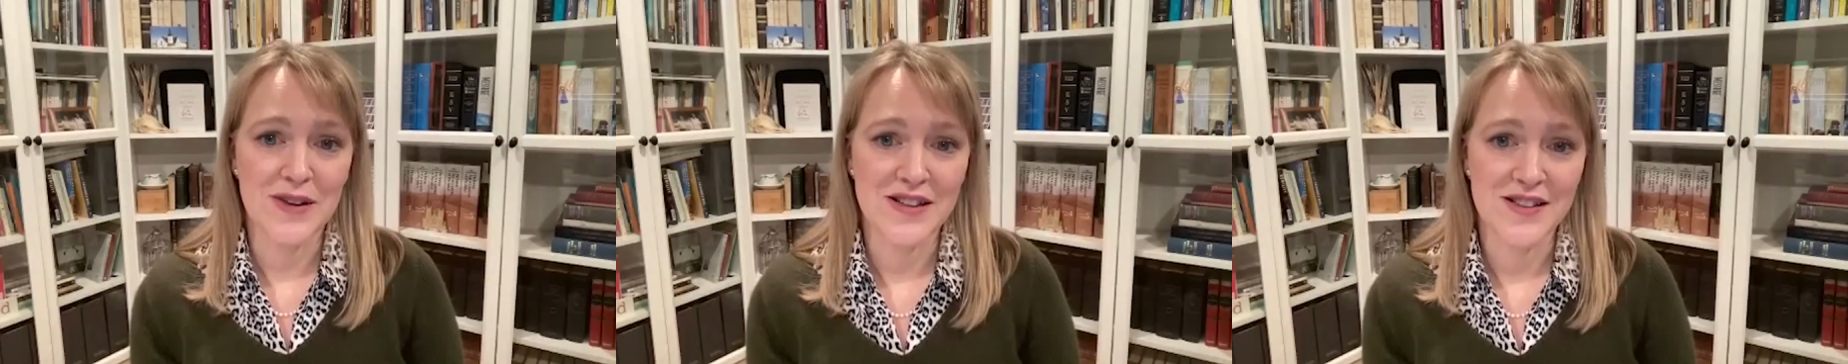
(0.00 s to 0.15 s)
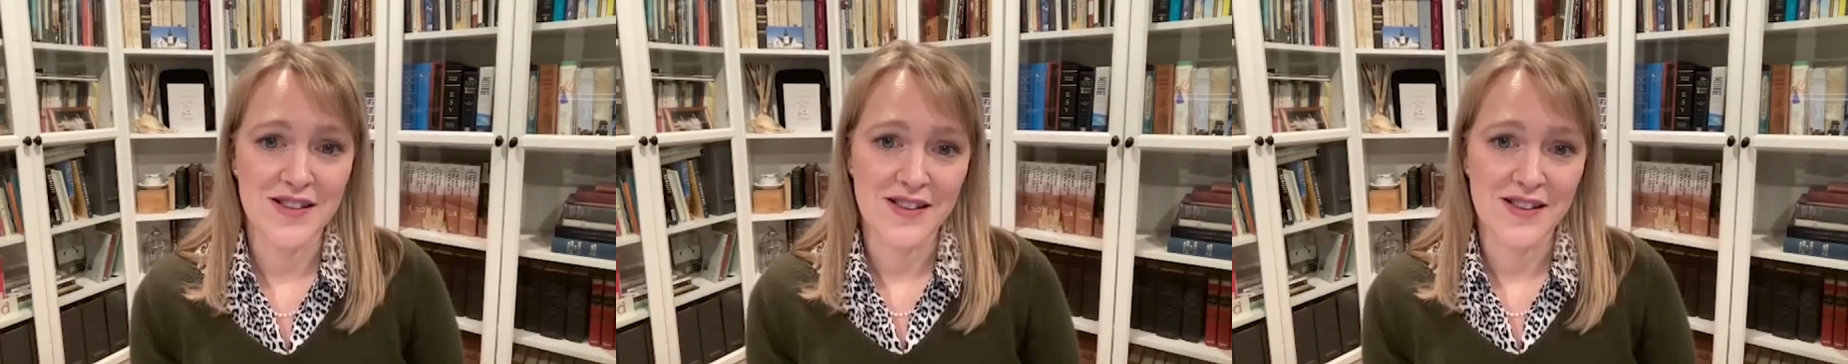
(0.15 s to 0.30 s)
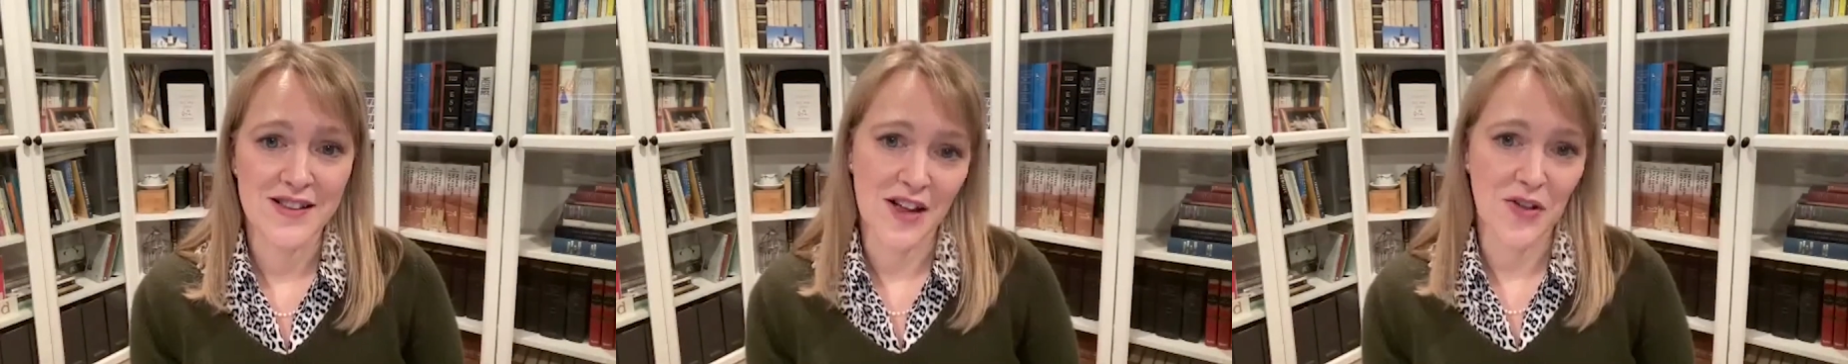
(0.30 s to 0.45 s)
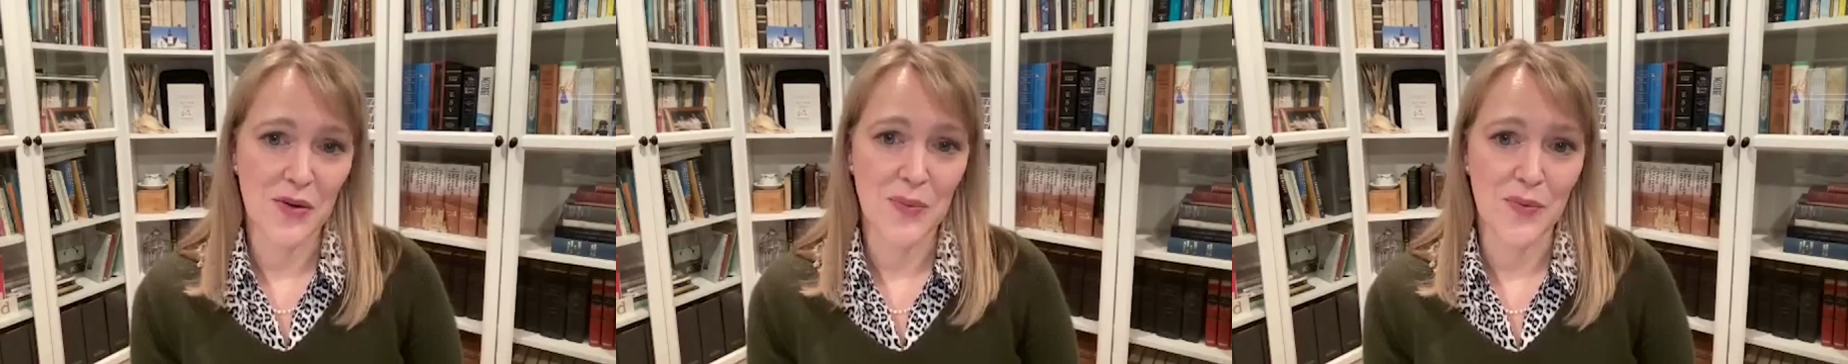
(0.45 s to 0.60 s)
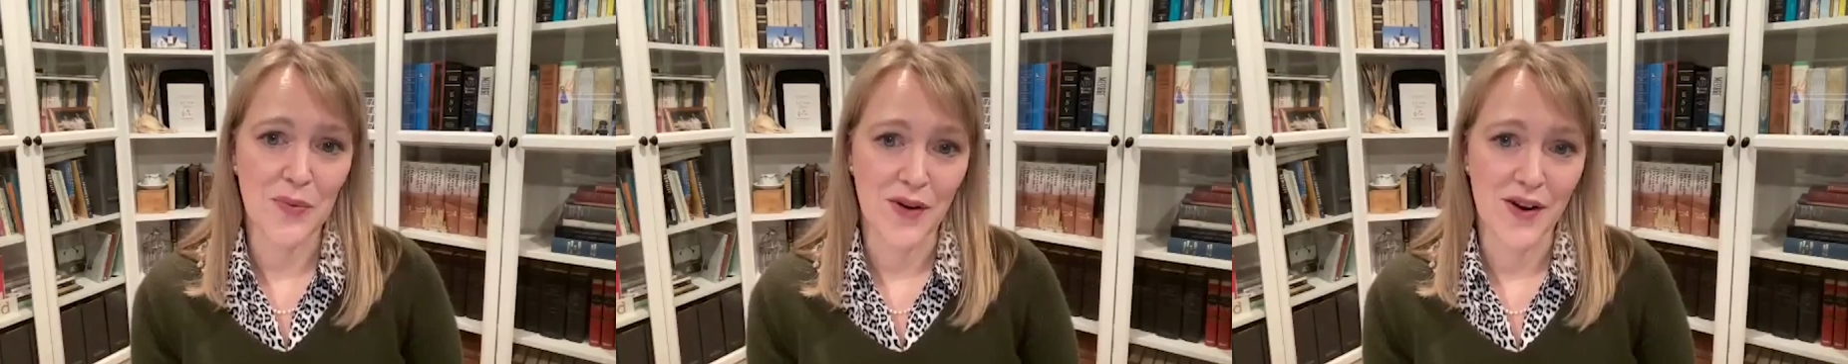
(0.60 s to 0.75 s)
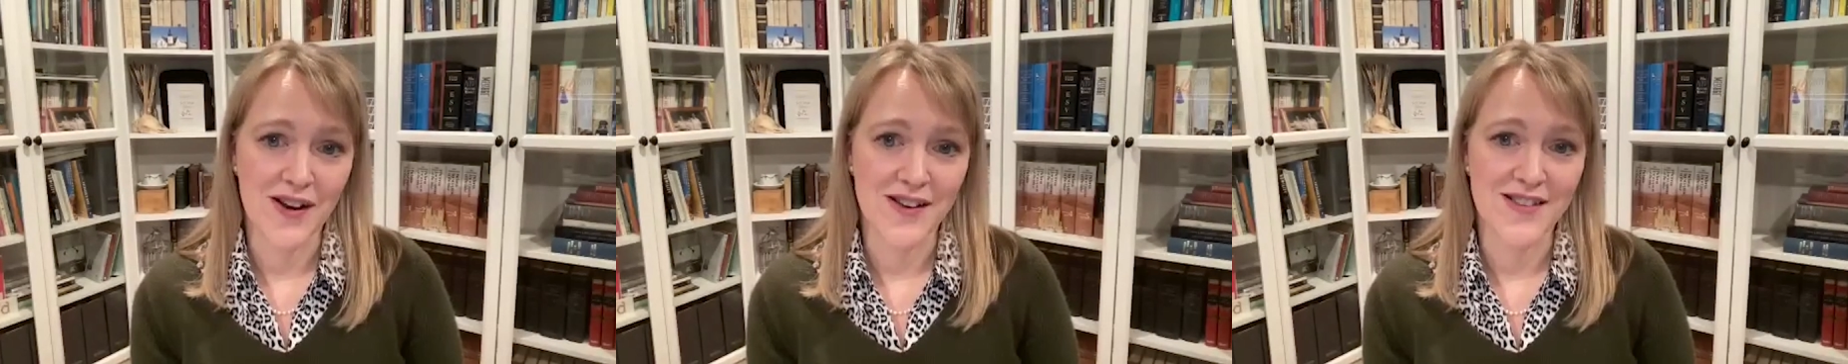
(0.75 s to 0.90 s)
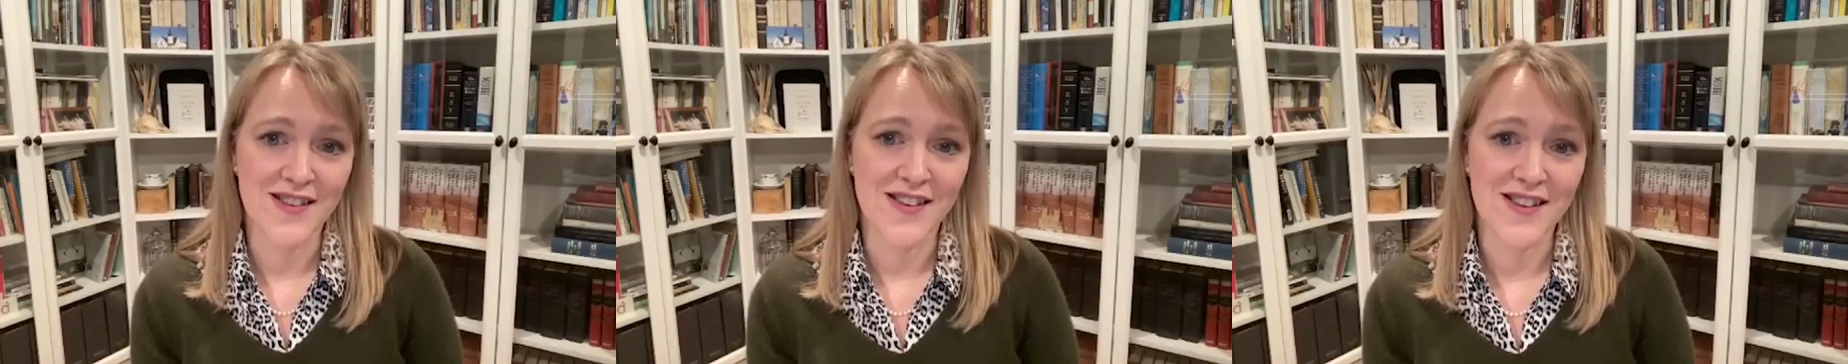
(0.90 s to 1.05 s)
and
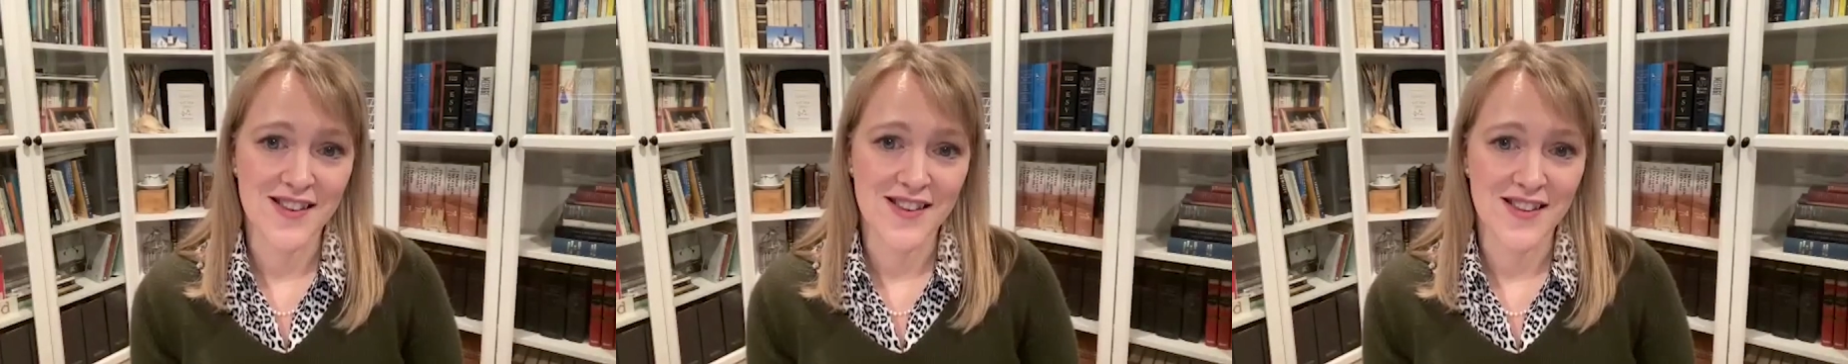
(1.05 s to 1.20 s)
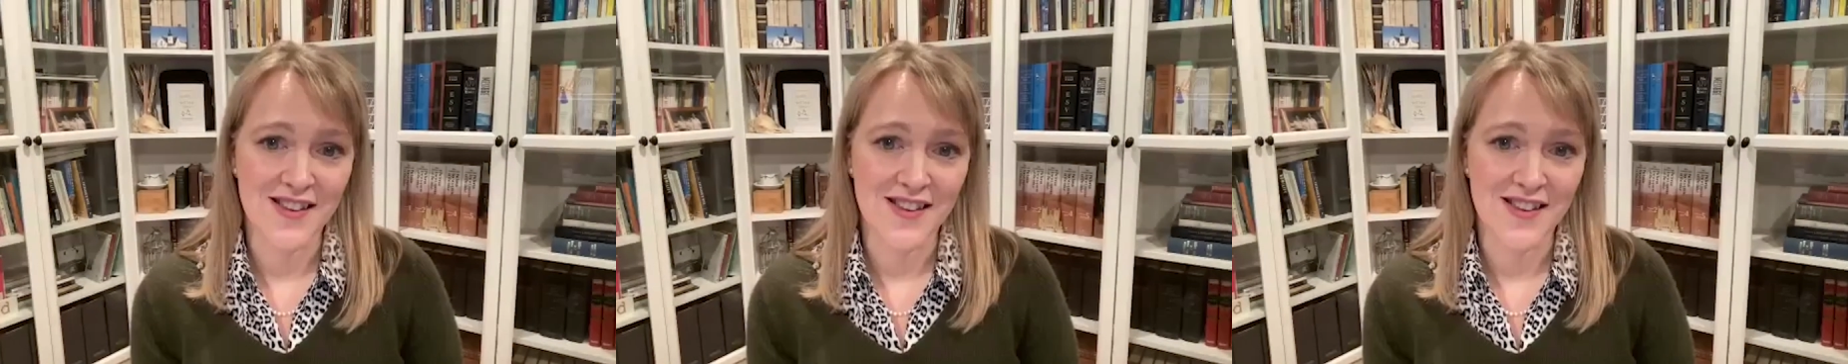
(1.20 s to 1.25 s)
celebrate this